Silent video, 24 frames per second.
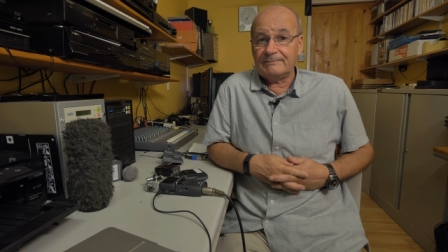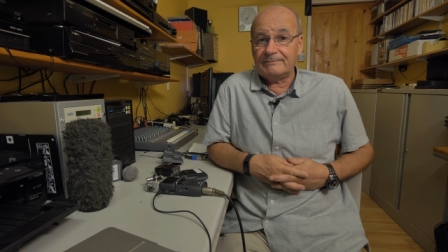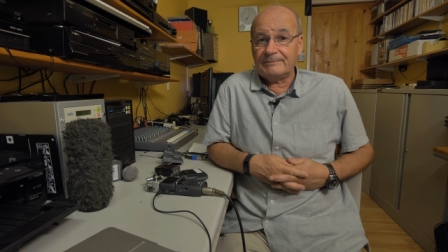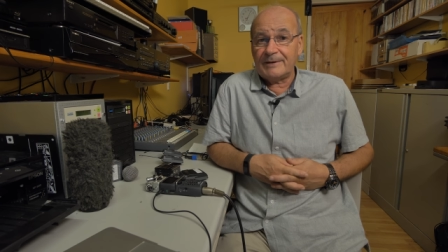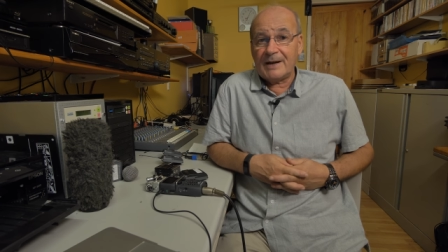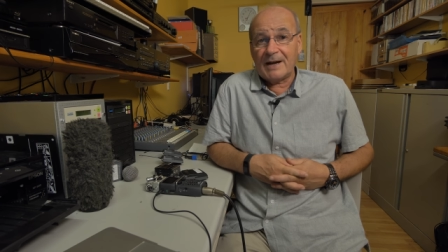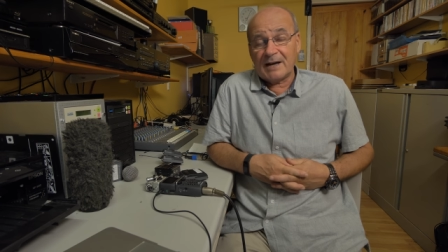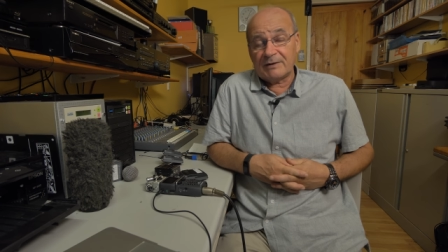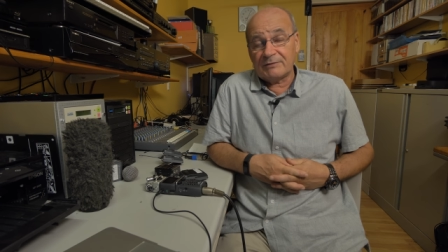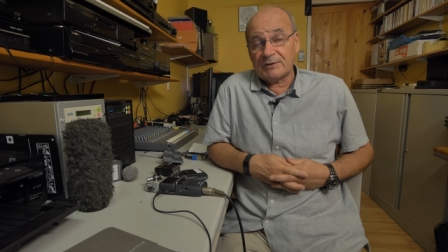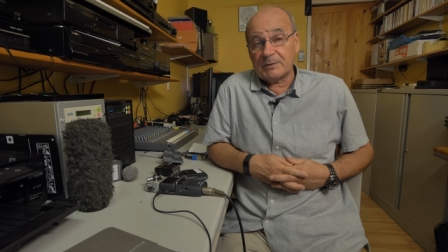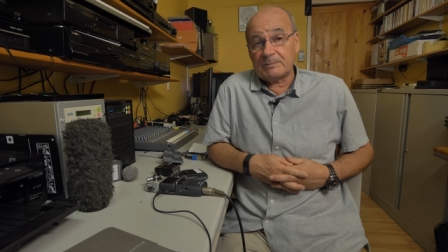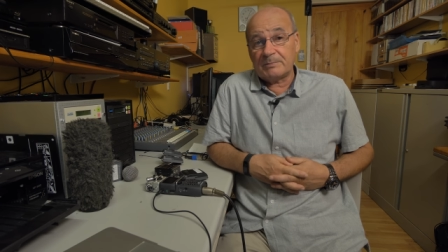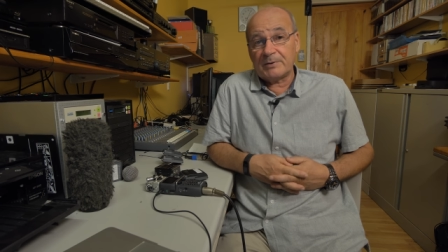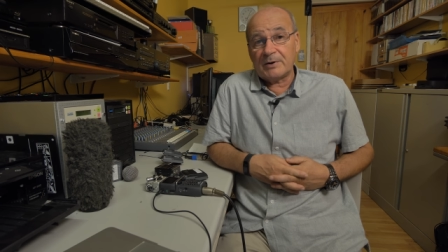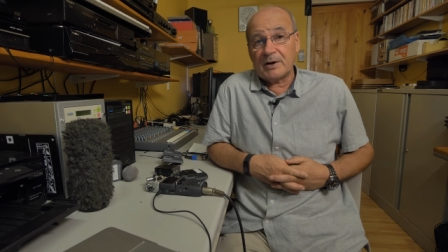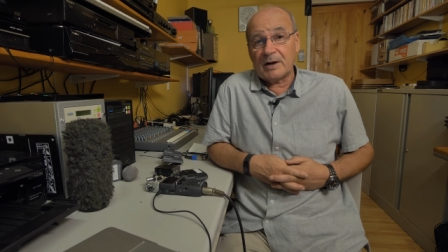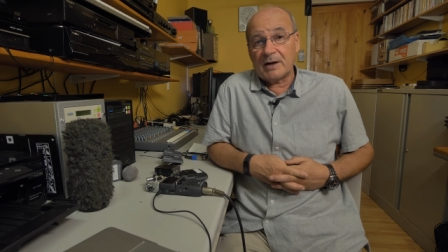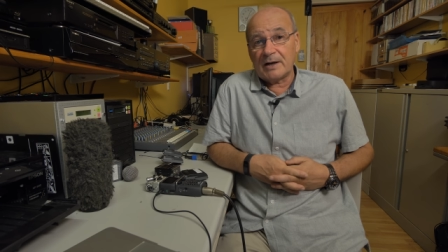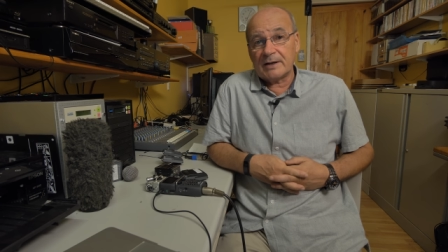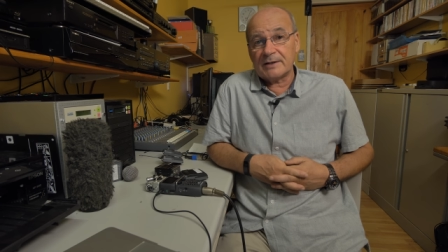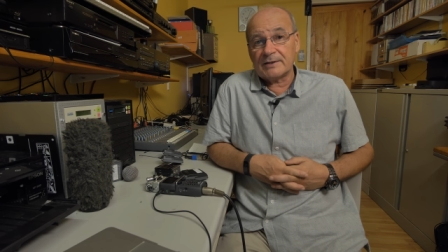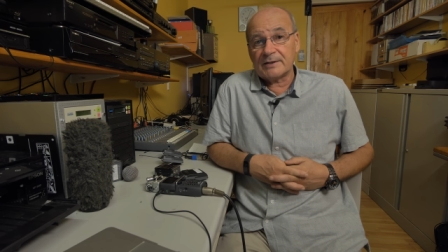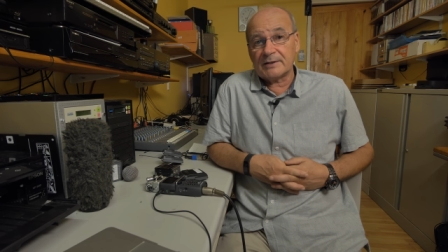half the
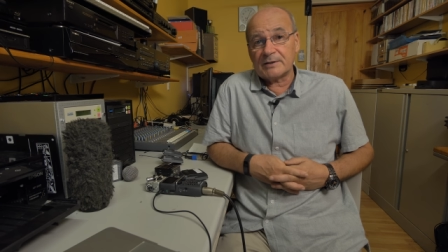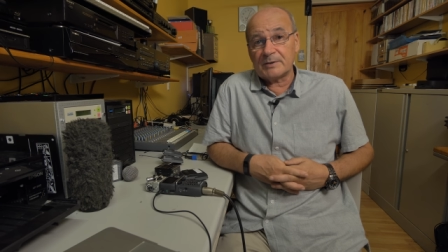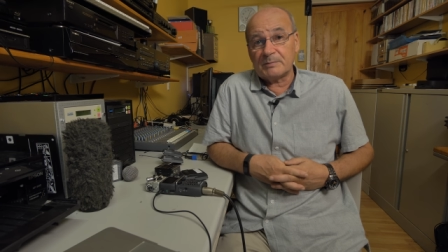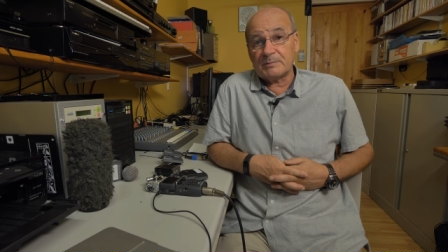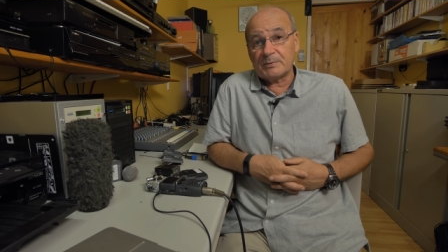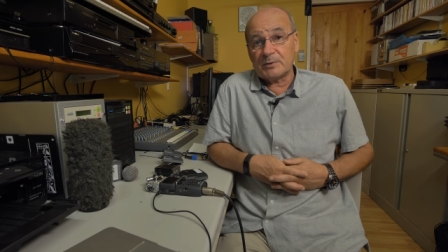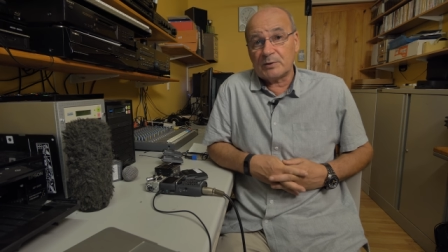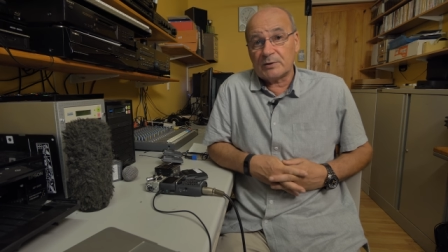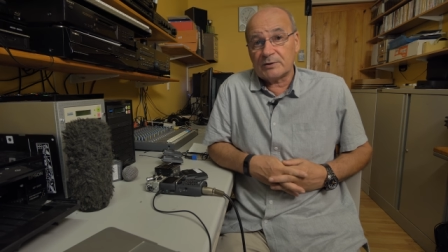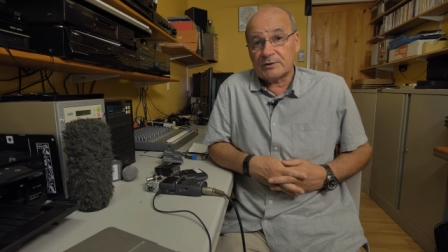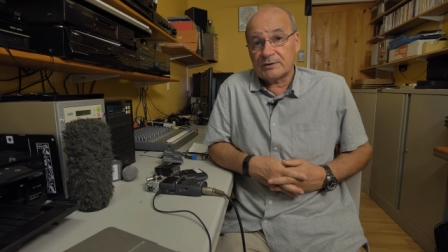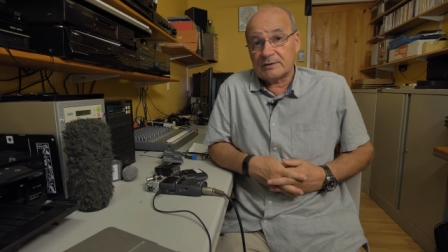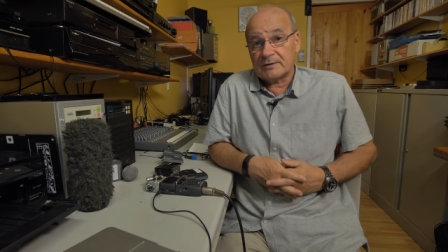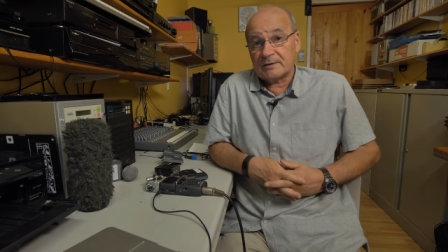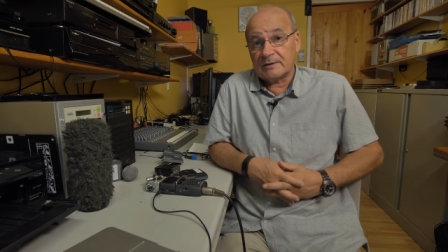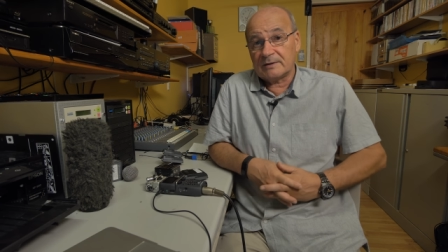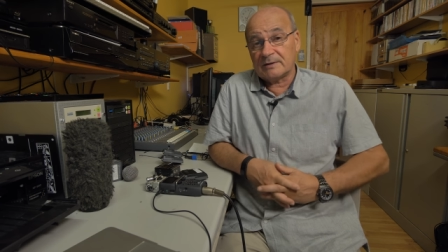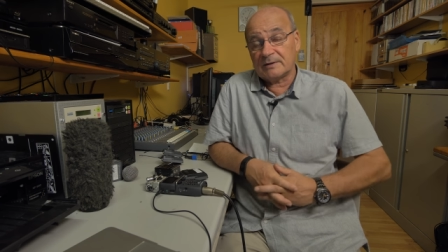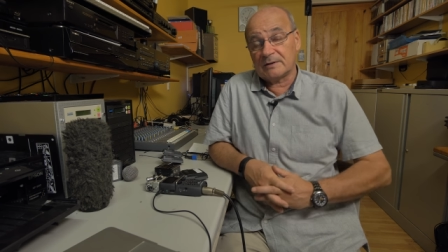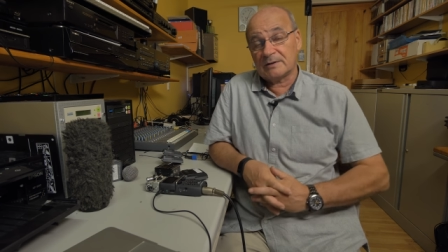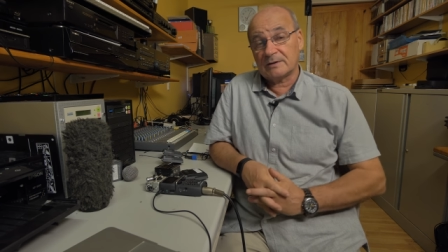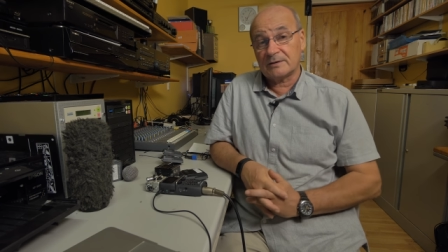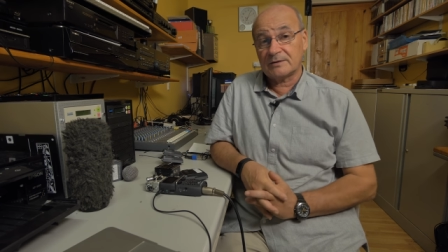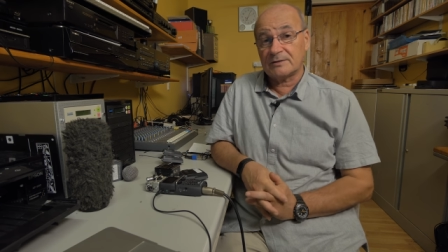price I suppose
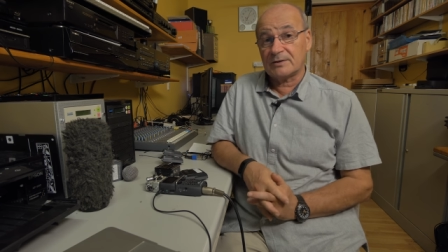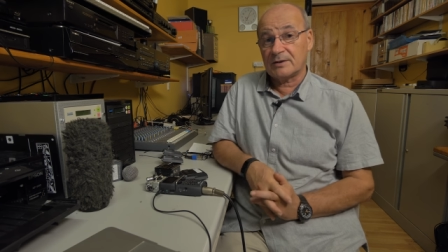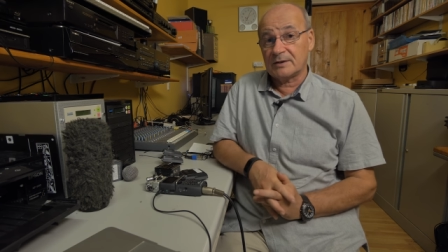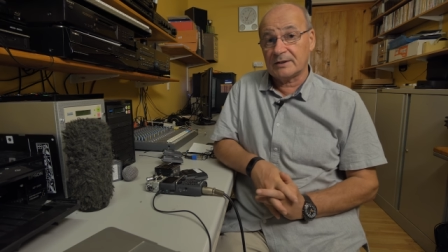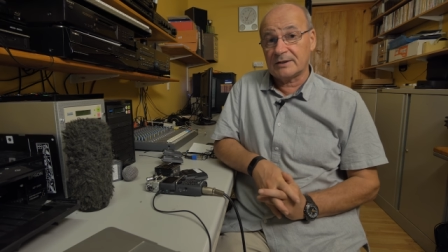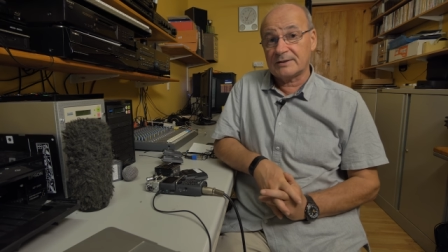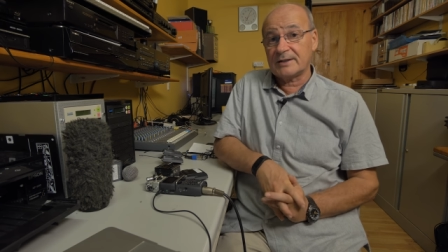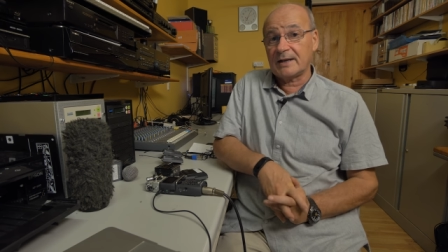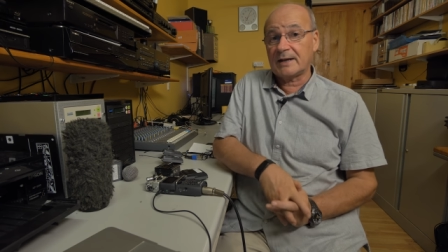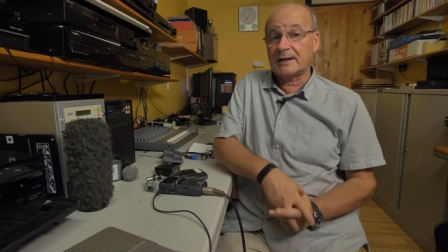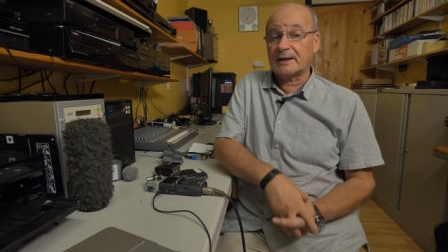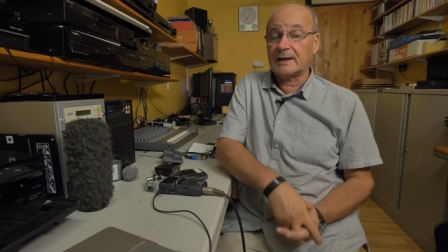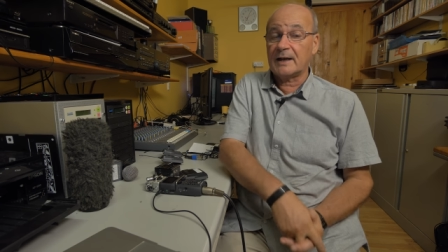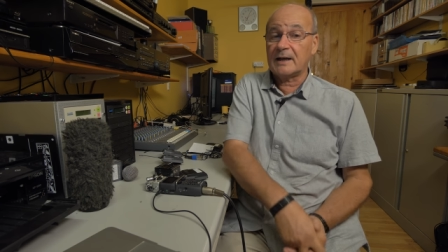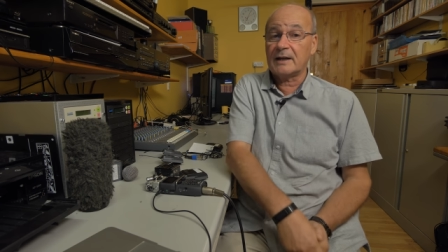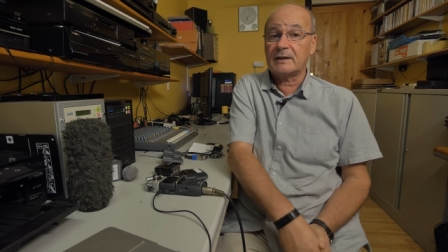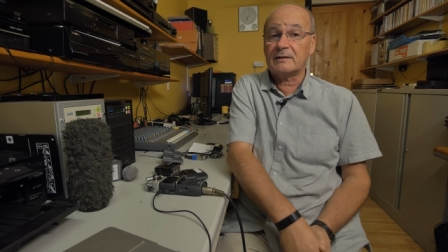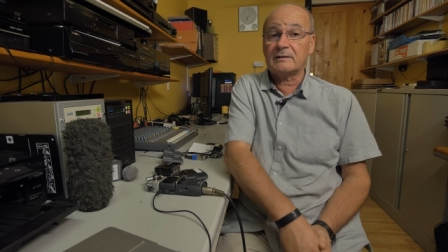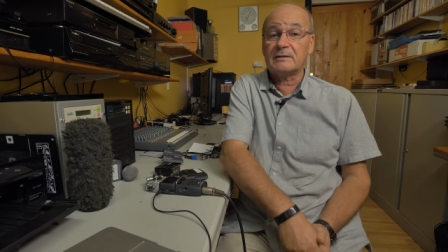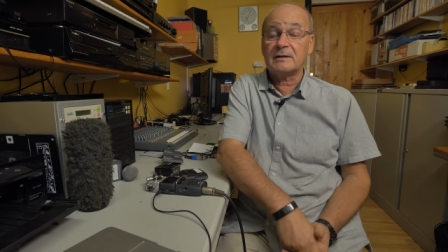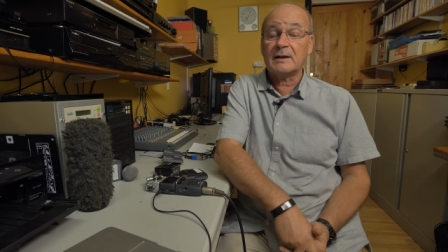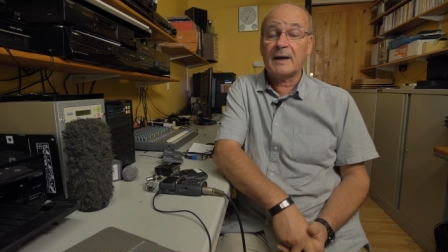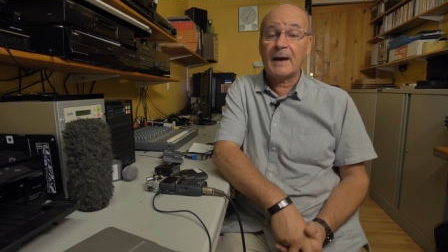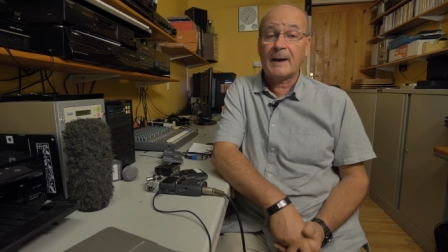uh, certainly second
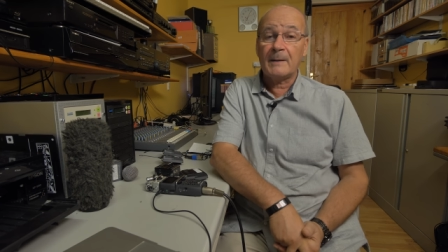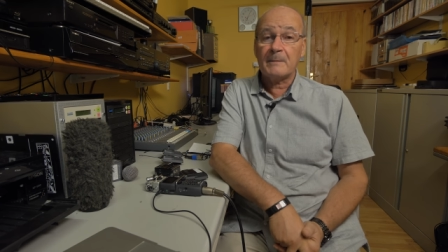hand